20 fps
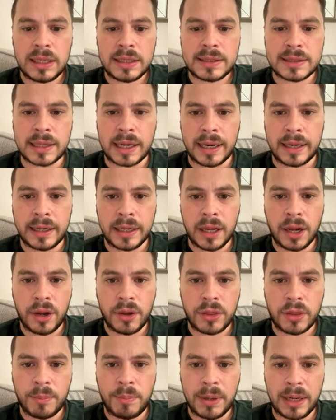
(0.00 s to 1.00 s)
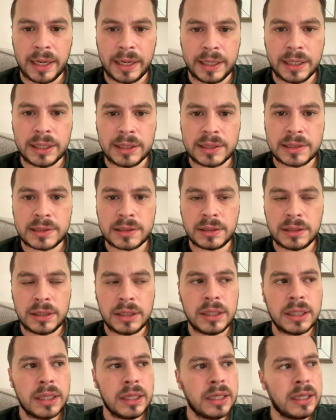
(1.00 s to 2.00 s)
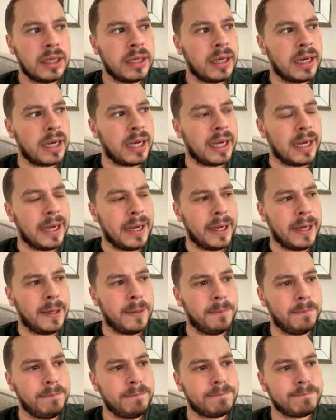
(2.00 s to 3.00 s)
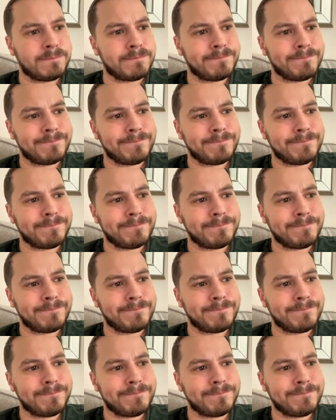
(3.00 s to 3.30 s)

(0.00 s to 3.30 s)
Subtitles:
signing other players? Um,